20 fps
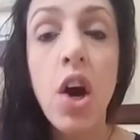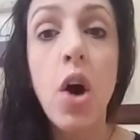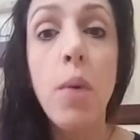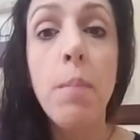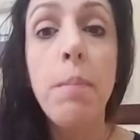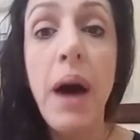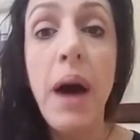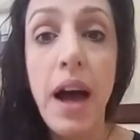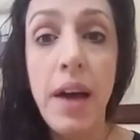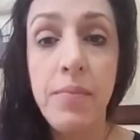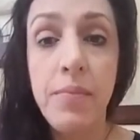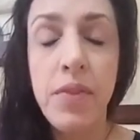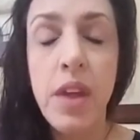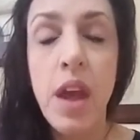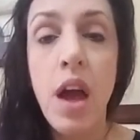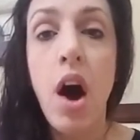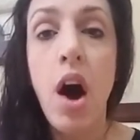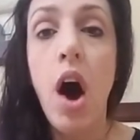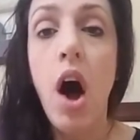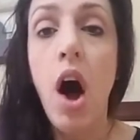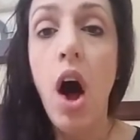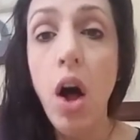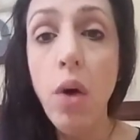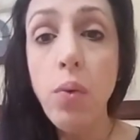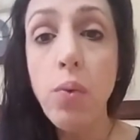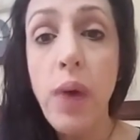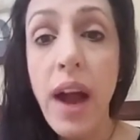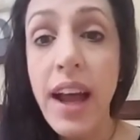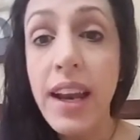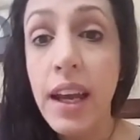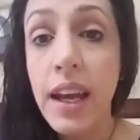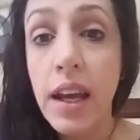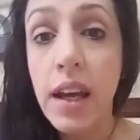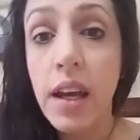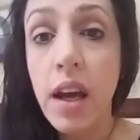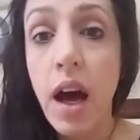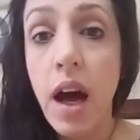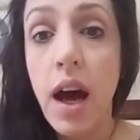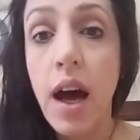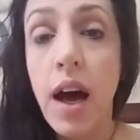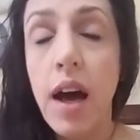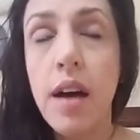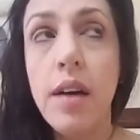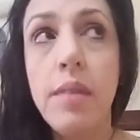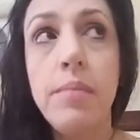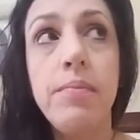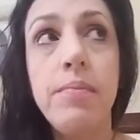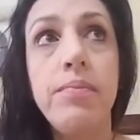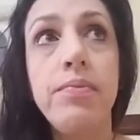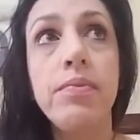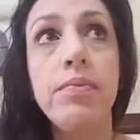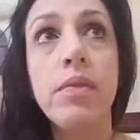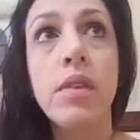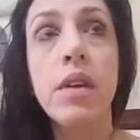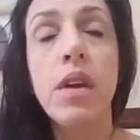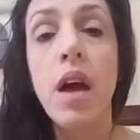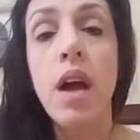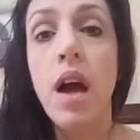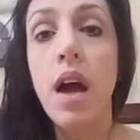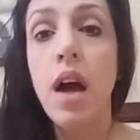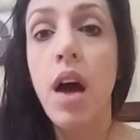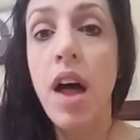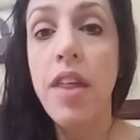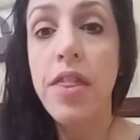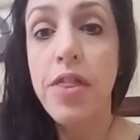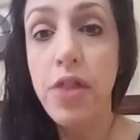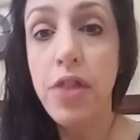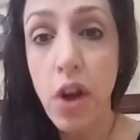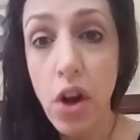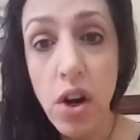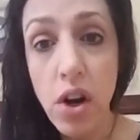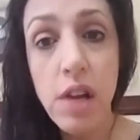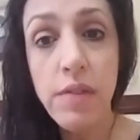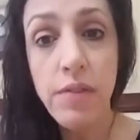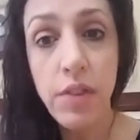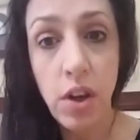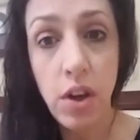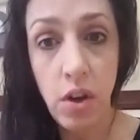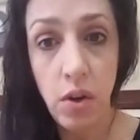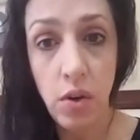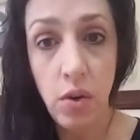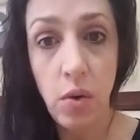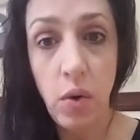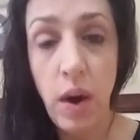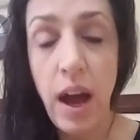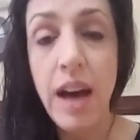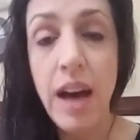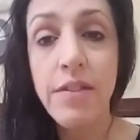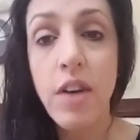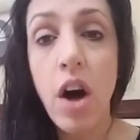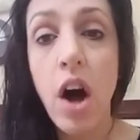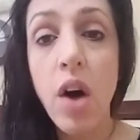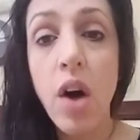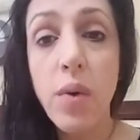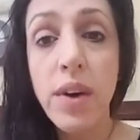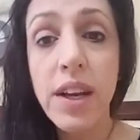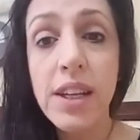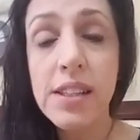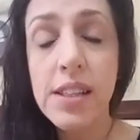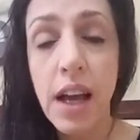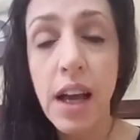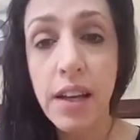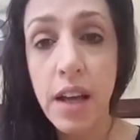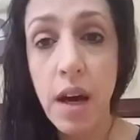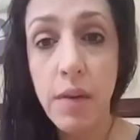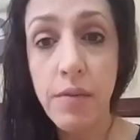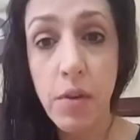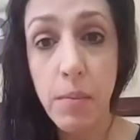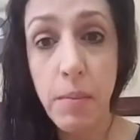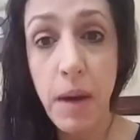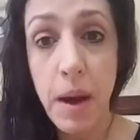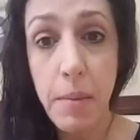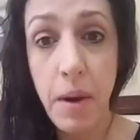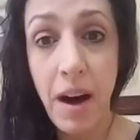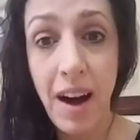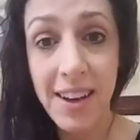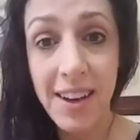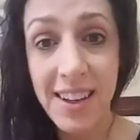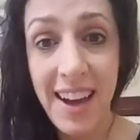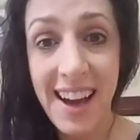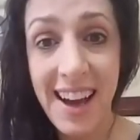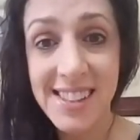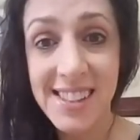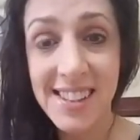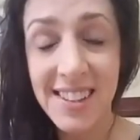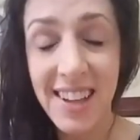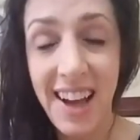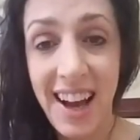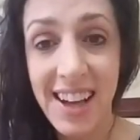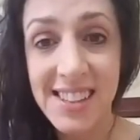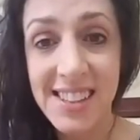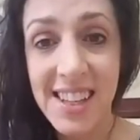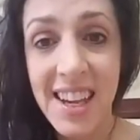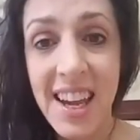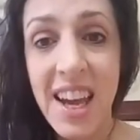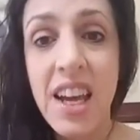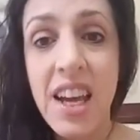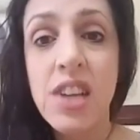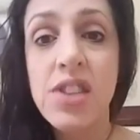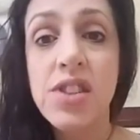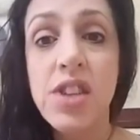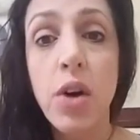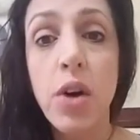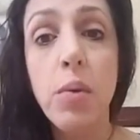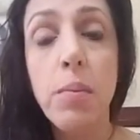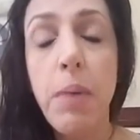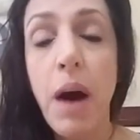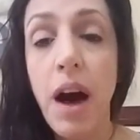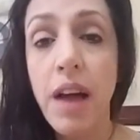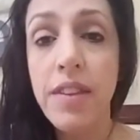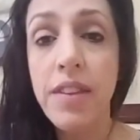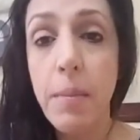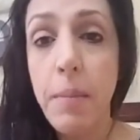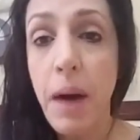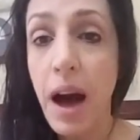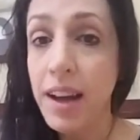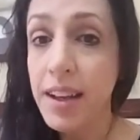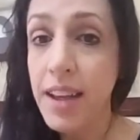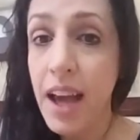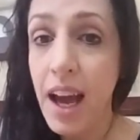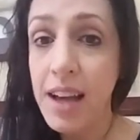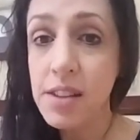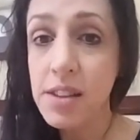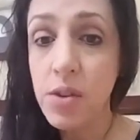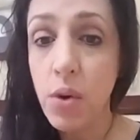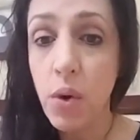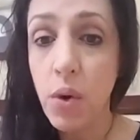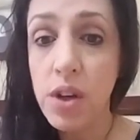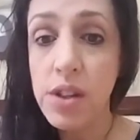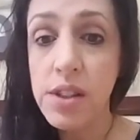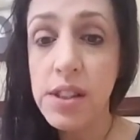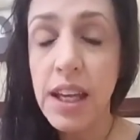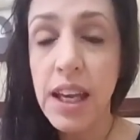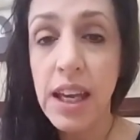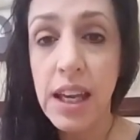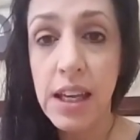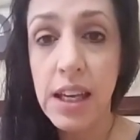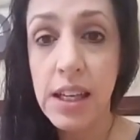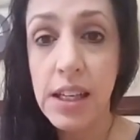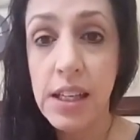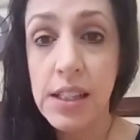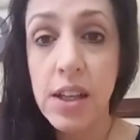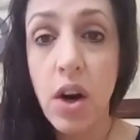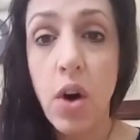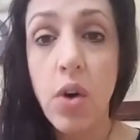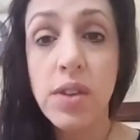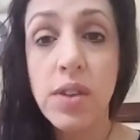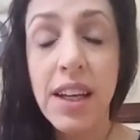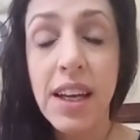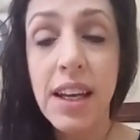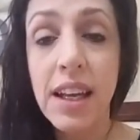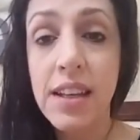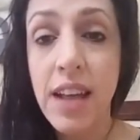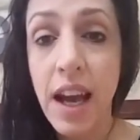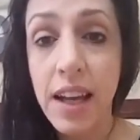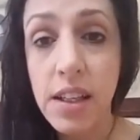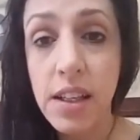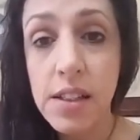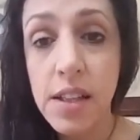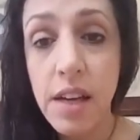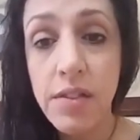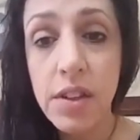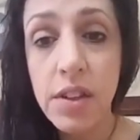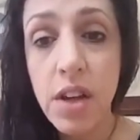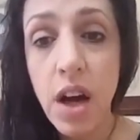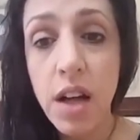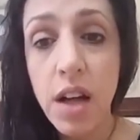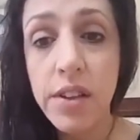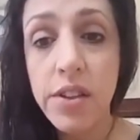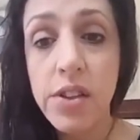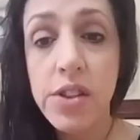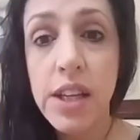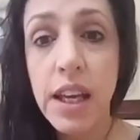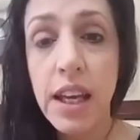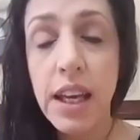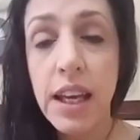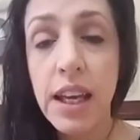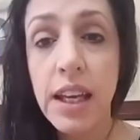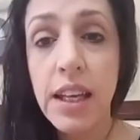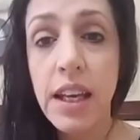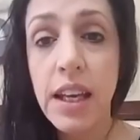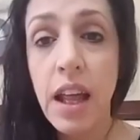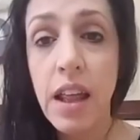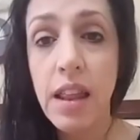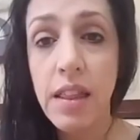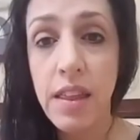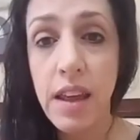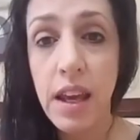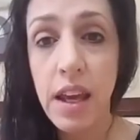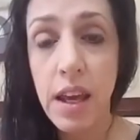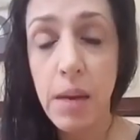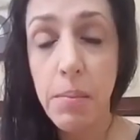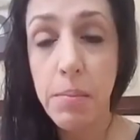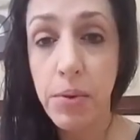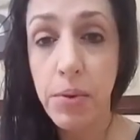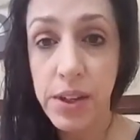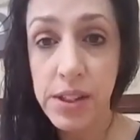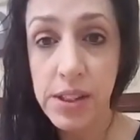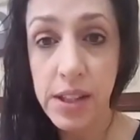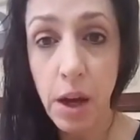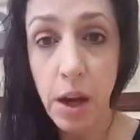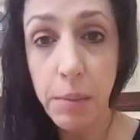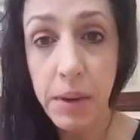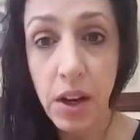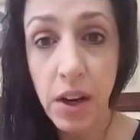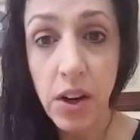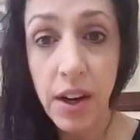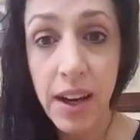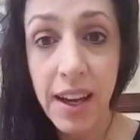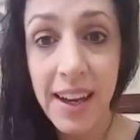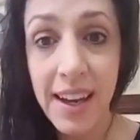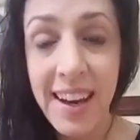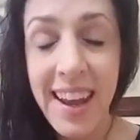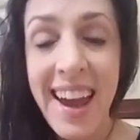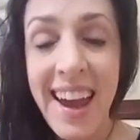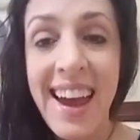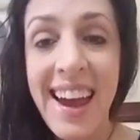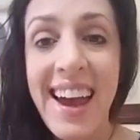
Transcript: But already, a third of you have already signed up for my podcast class. So the podcast course is only $97 in the presale period.